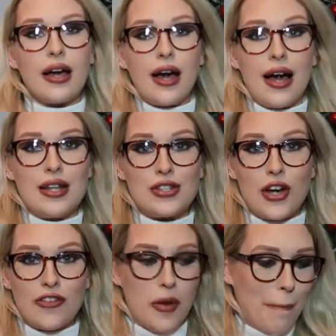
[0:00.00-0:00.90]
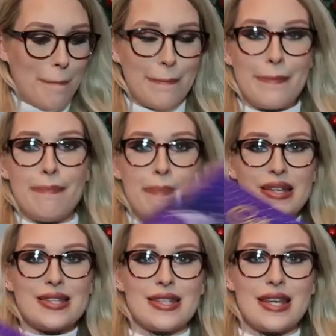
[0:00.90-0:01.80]
kinds of
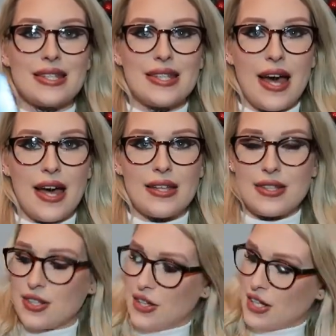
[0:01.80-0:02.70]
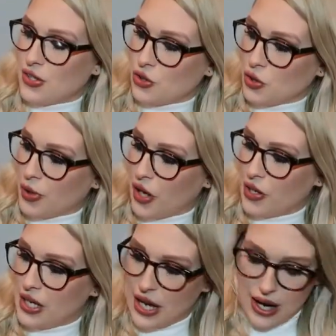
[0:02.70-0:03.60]
biscuit sets. So these will just be
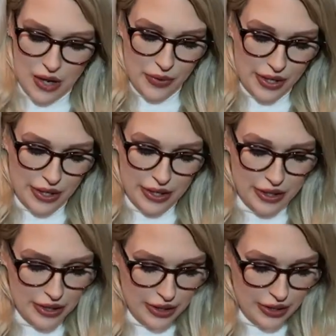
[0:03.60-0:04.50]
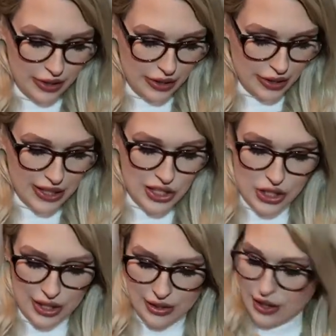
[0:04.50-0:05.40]
going in our
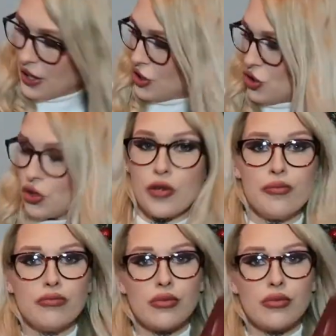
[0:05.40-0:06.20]
kitchen, I assume.